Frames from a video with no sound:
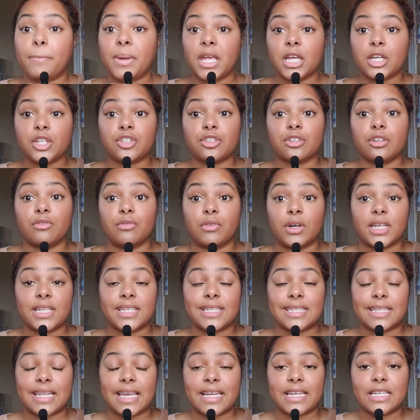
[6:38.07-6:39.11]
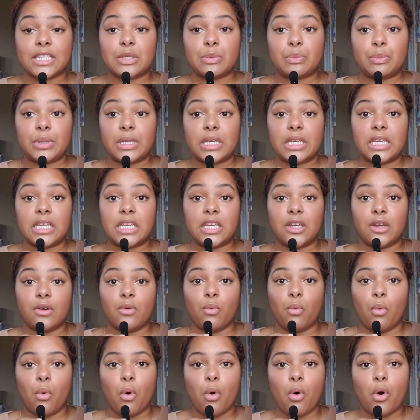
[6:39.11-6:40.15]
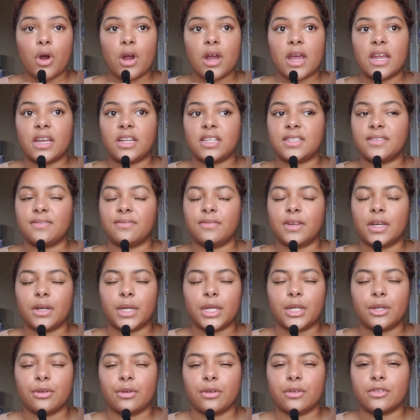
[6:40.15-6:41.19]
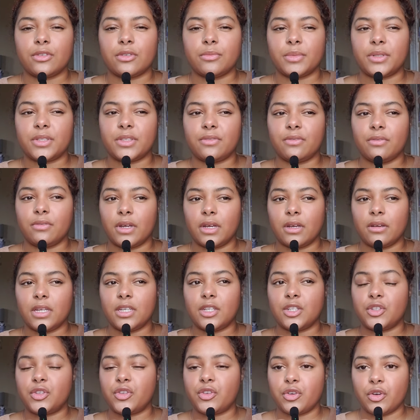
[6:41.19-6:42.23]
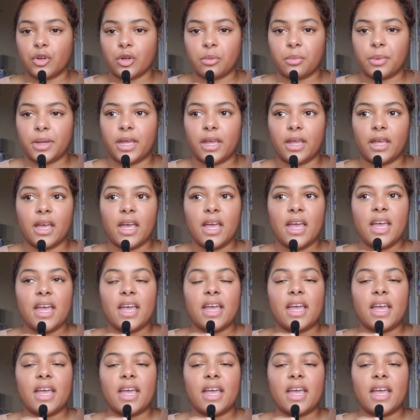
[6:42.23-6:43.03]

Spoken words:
picture of what it's like to be in war, and it's very gruesome. It's very disturbing.